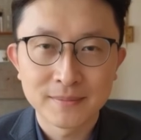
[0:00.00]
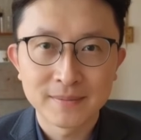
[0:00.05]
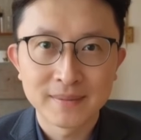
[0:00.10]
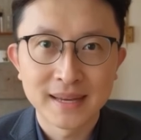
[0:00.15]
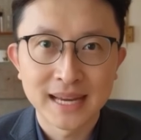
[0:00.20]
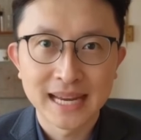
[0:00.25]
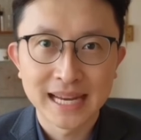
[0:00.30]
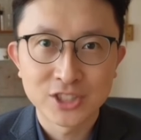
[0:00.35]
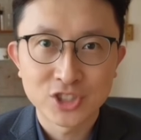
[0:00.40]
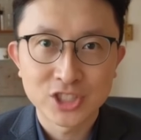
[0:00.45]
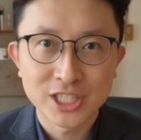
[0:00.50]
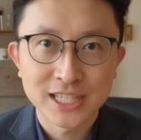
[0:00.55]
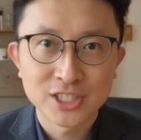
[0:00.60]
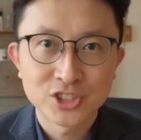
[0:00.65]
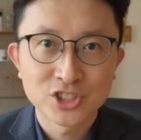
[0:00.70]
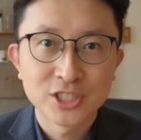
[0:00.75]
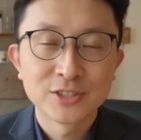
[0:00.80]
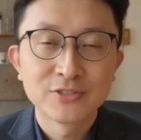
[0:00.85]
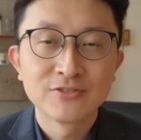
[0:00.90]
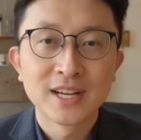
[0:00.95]

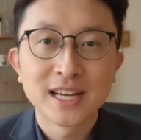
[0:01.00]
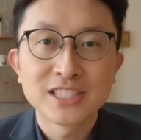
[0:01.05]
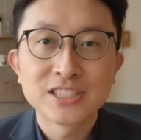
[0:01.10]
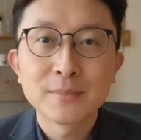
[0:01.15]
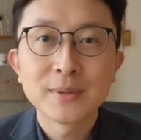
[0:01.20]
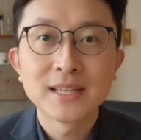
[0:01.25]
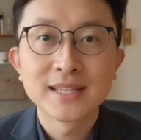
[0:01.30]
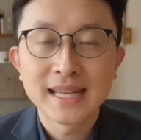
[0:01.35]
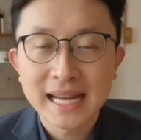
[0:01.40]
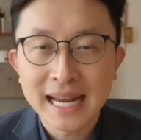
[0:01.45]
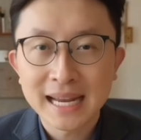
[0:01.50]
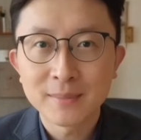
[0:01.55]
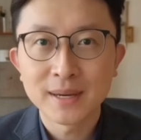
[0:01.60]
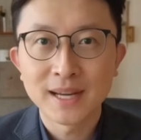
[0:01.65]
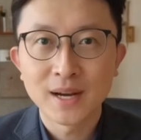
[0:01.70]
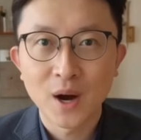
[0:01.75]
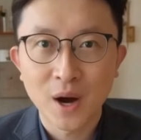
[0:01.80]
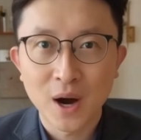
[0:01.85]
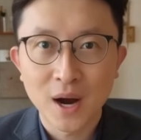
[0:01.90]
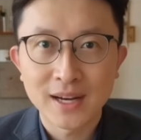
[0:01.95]
HH investment came
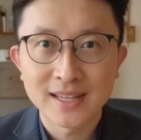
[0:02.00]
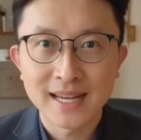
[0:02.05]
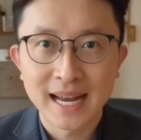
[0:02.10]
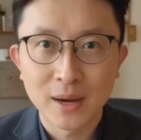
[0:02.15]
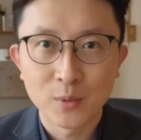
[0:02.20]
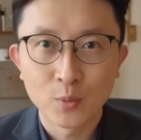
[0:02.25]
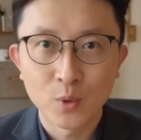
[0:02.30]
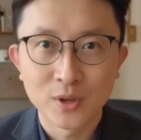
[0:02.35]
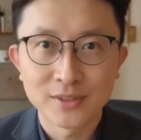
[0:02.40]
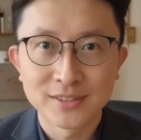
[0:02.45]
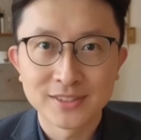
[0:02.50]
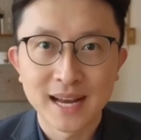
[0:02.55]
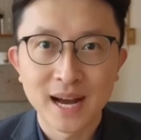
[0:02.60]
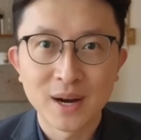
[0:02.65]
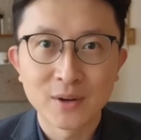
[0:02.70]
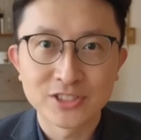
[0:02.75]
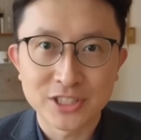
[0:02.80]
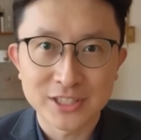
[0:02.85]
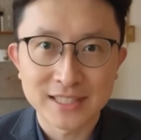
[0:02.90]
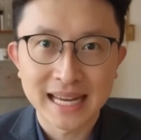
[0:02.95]
in hot at
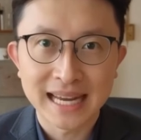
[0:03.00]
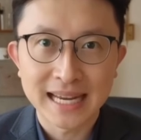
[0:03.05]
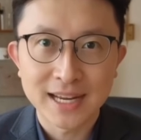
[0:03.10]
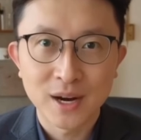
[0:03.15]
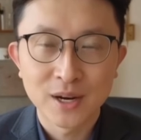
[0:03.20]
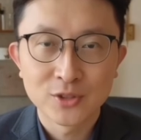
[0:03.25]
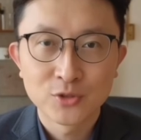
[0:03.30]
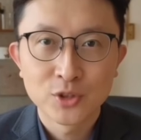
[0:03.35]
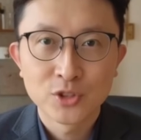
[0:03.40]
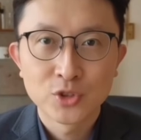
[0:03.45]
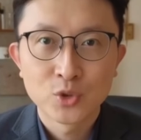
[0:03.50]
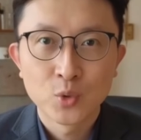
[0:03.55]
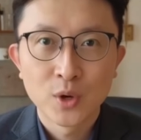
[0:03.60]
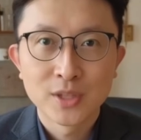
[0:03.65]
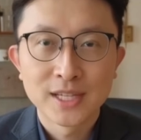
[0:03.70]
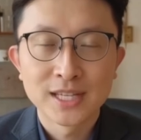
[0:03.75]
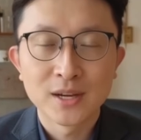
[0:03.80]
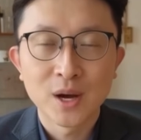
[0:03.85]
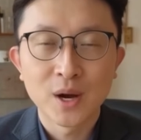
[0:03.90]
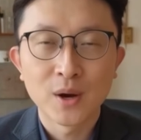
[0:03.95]

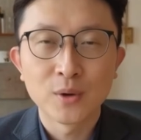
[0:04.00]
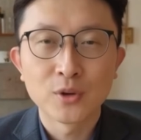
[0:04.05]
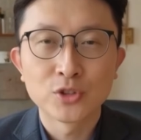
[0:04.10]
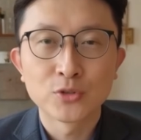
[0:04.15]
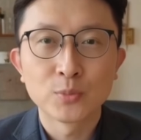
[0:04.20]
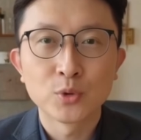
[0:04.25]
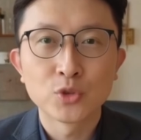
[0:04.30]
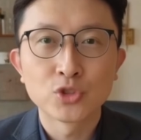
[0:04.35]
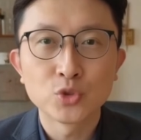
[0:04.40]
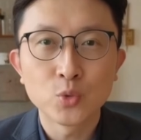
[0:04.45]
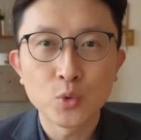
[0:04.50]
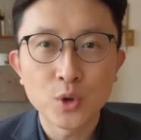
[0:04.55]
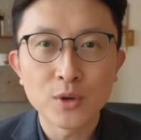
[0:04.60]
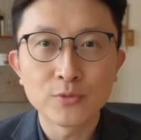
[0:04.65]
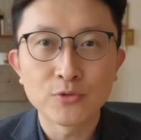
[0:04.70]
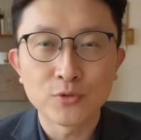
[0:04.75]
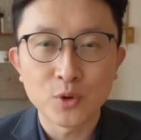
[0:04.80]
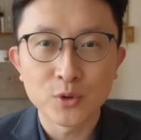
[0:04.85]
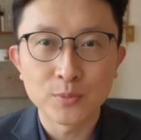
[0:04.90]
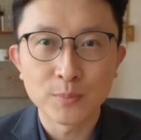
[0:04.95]
$1,820 per square
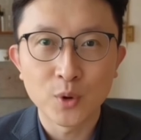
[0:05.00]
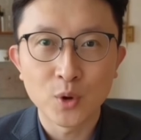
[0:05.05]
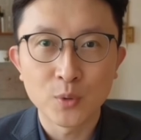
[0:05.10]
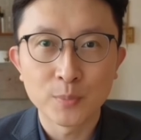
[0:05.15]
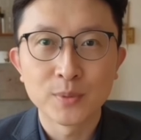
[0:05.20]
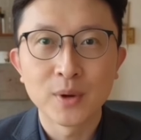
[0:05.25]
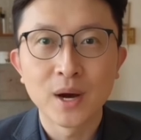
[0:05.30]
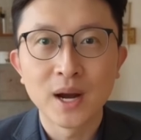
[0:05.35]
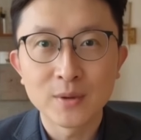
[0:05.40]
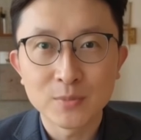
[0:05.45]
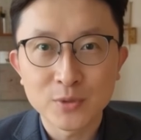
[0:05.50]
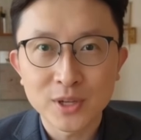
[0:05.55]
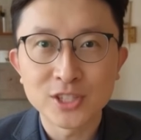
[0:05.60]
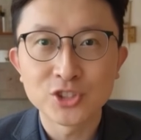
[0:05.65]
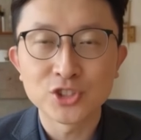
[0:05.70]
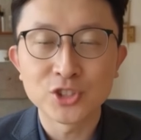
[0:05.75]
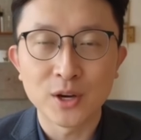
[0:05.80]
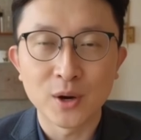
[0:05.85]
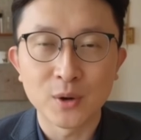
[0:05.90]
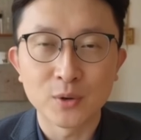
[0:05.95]
foot per plot
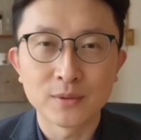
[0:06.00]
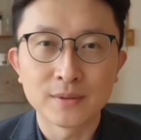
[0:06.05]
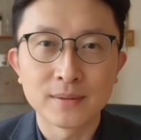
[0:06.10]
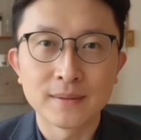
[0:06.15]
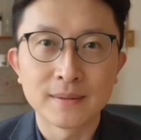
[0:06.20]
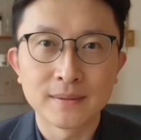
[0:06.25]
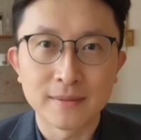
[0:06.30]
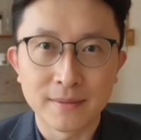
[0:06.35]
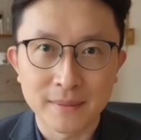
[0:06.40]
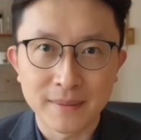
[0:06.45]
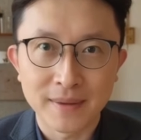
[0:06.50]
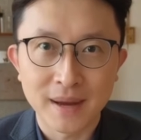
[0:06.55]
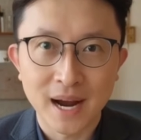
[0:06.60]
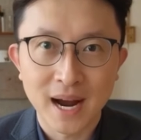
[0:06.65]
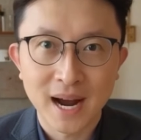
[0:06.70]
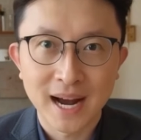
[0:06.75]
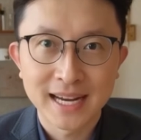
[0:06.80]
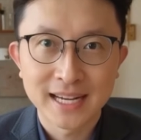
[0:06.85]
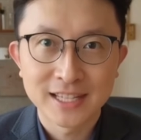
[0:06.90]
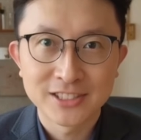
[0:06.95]
ratio, the
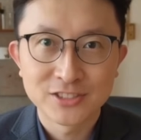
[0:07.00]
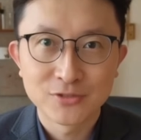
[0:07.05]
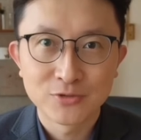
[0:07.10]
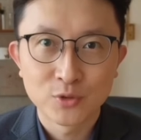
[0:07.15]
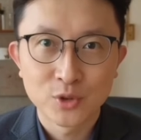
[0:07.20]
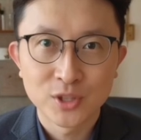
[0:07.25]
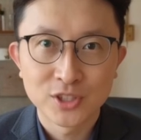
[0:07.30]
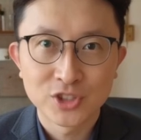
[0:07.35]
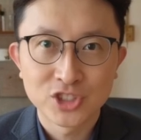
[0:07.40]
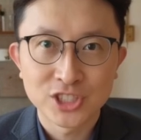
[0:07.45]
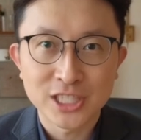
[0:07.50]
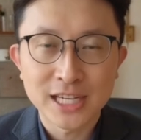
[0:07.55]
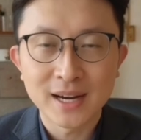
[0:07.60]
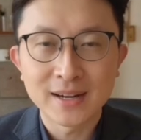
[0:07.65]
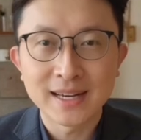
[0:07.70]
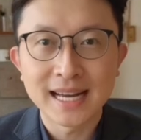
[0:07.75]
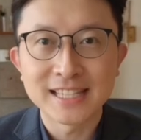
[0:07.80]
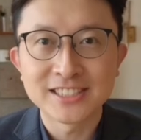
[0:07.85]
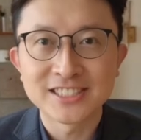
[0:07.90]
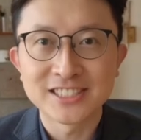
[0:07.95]
highest for a
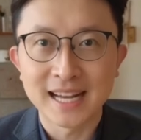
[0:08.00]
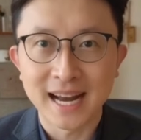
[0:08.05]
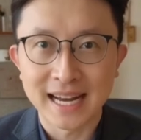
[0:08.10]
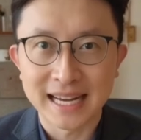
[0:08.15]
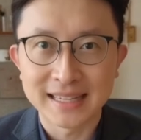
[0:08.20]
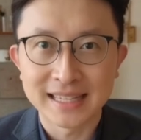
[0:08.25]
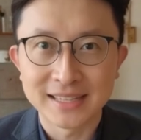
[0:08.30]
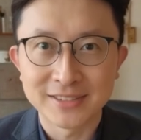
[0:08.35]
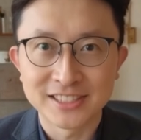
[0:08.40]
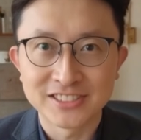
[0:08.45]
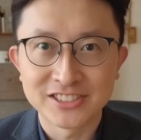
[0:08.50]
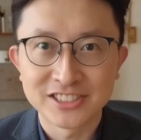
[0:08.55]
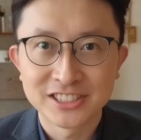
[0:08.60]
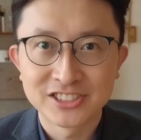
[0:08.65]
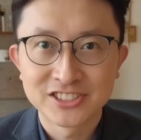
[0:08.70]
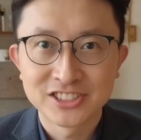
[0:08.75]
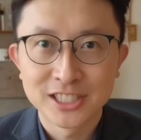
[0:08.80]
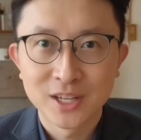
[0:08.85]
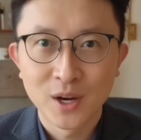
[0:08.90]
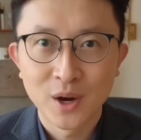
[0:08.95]
GLS site in the
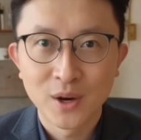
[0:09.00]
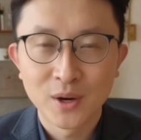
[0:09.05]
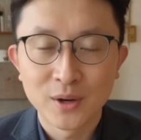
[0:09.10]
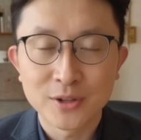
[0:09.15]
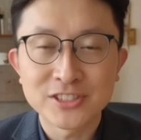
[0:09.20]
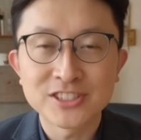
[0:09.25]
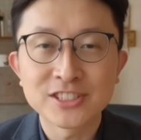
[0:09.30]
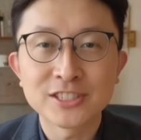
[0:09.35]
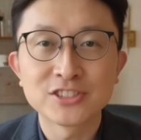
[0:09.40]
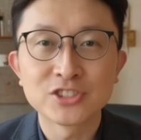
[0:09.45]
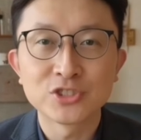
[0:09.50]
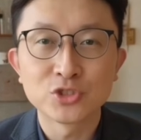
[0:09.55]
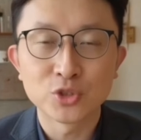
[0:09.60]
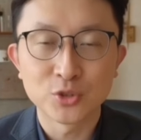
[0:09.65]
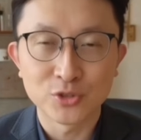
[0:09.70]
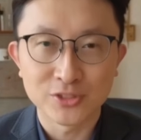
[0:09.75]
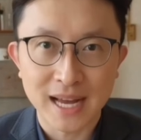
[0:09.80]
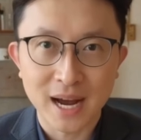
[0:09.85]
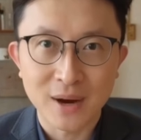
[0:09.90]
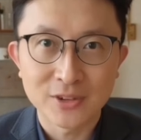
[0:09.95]
CCR since
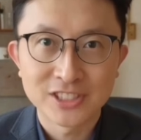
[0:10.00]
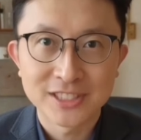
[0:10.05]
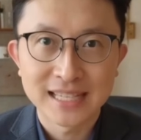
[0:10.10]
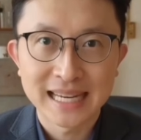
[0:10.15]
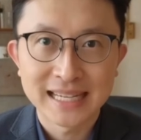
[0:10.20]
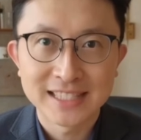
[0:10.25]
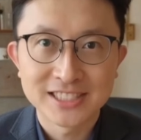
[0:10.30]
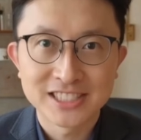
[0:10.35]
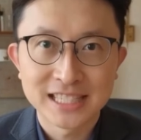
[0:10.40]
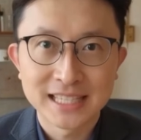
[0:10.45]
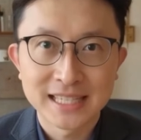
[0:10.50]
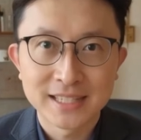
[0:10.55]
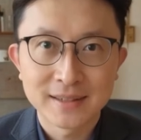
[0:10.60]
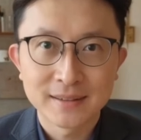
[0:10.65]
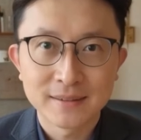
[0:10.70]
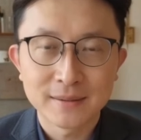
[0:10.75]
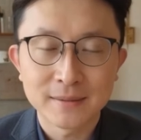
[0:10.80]
2018.